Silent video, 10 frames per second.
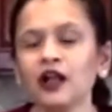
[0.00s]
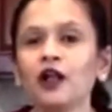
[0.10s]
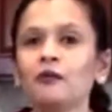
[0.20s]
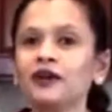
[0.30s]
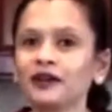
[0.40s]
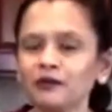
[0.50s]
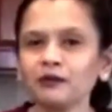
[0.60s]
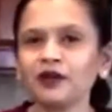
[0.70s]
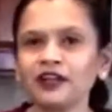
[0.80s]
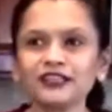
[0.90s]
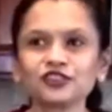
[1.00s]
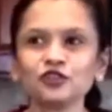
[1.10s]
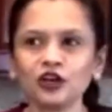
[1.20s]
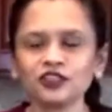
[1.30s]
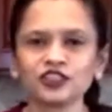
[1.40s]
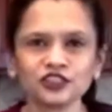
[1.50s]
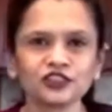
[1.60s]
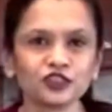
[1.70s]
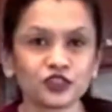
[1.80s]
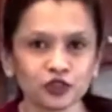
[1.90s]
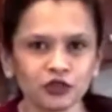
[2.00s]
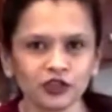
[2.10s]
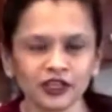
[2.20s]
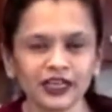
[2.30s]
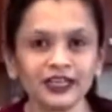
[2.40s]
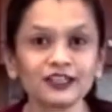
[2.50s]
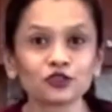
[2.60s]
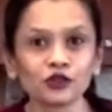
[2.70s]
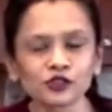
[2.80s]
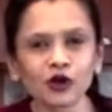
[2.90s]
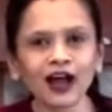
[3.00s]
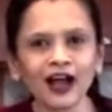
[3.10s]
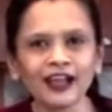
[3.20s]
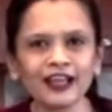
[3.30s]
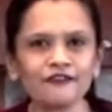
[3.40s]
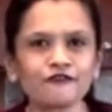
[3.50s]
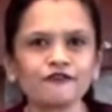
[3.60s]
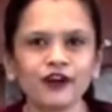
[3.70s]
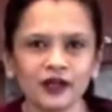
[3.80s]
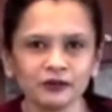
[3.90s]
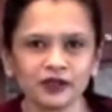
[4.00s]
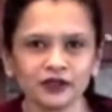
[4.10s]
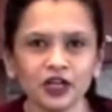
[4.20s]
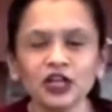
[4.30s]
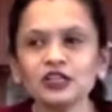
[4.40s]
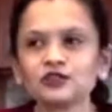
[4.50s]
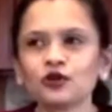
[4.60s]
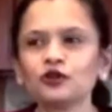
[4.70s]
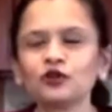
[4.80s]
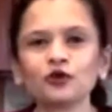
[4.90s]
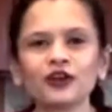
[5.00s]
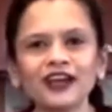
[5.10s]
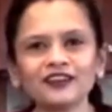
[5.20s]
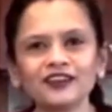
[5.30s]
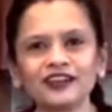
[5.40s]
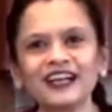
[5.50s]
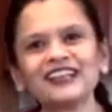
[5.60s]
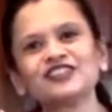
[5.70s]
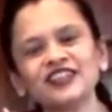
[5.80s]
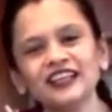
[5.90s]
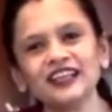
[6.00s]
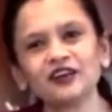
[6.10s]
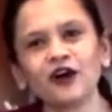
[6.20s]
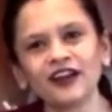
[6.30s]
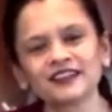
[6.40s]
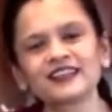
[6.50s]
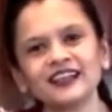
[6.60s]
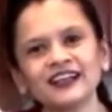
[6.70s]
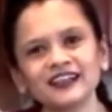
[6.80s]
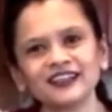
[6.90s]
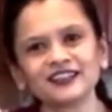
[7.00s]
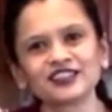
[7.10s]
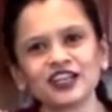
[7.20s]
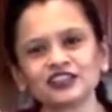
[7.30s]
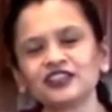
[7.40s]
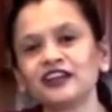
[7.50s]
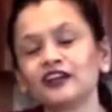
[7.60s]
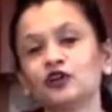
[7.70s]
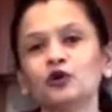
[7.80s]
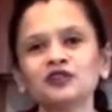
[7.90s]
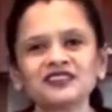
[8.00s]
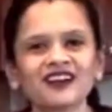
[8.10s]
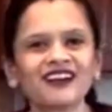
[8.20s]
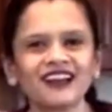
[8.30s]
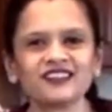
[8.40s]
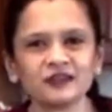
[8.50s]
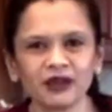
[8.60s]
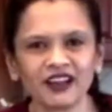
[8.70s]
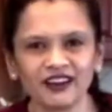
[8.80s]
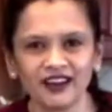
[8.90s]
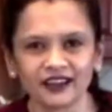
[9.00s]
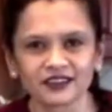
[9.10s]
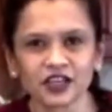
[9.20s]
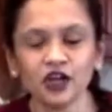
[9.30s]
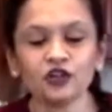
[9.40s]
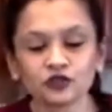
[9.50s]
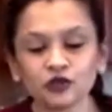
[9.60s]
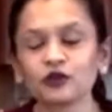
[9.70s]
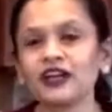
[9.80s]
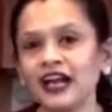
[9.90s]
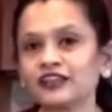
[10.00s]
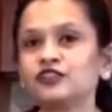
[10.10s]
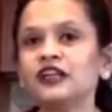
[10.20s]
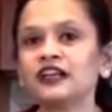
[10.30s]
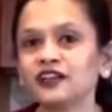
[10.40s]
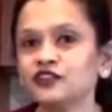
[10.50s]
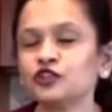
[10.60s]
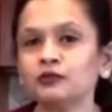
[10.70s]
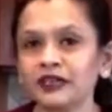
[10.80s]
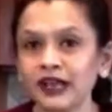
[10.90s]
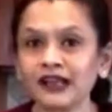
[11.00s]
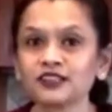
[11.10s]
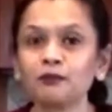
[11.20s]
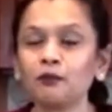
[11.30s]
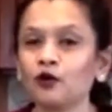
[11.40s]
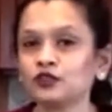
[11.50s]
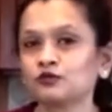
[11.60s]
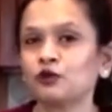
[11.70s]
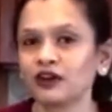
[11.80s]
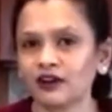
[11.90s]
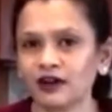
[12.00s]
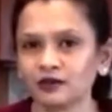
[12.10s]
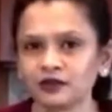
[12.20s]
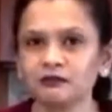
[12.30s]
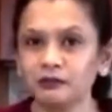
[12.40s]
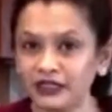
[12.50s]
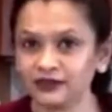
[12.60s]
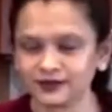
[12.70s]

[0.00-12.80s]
But remember, it's not just the sugar, it is also high in fiber. So together, naturally, God has created it such that it lowers the glycemic index. So you can actually consume it as a post-workout meal.